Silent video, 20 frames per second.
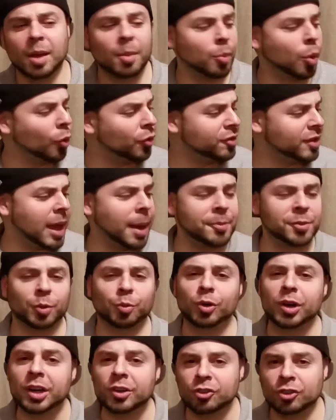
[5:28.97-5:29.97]
Both of the games are
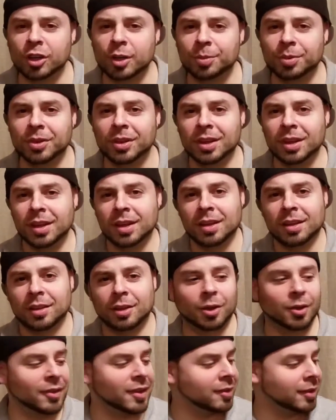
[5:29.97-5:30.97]
pretty cheap.
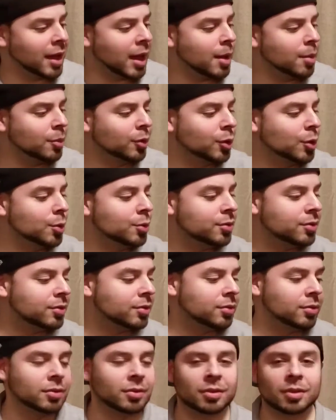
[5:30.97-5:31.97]
This game
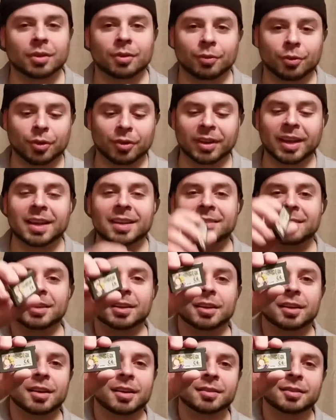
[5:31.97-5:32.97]
loose for Lady
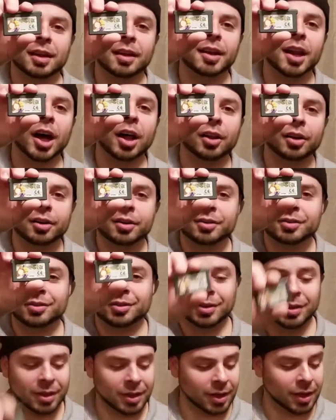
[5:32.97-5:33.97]
Sia is
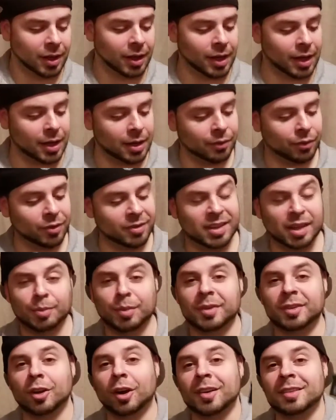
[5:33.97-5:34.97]
$10, and for
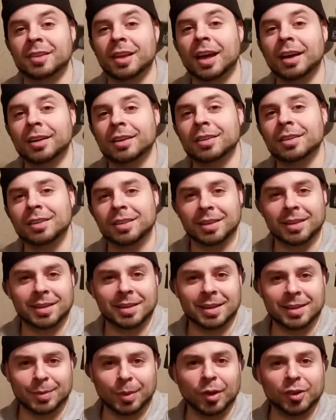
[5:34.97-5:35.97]
Sigma Star Saga
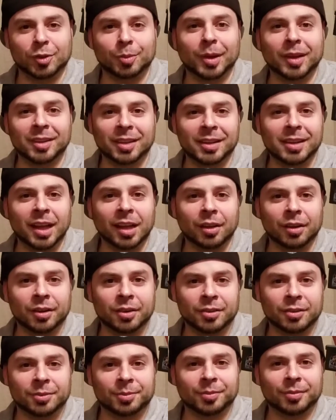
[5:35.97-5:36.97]
is also about
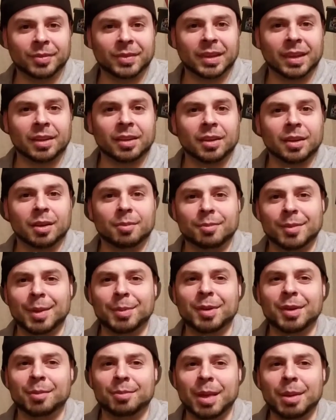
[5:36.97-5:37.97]
$10,
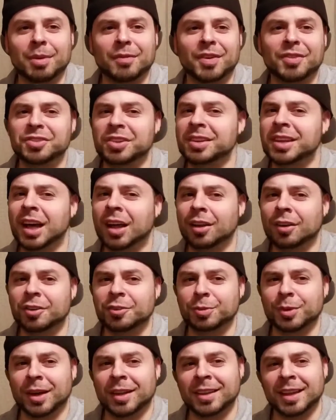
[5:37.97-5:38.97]
maybe
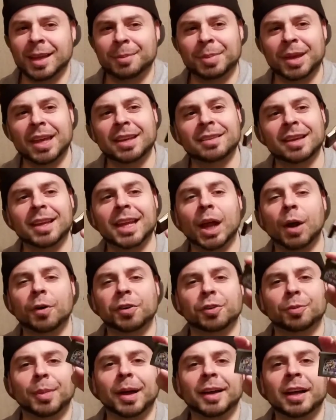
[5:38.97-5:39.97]
$15. But I think I paid
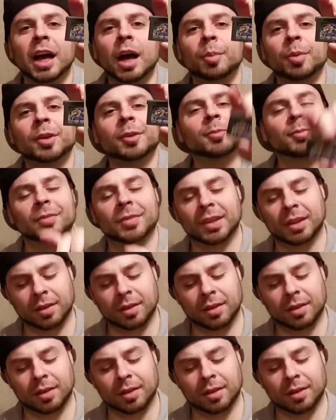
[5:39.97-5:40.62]
$10 for my copy.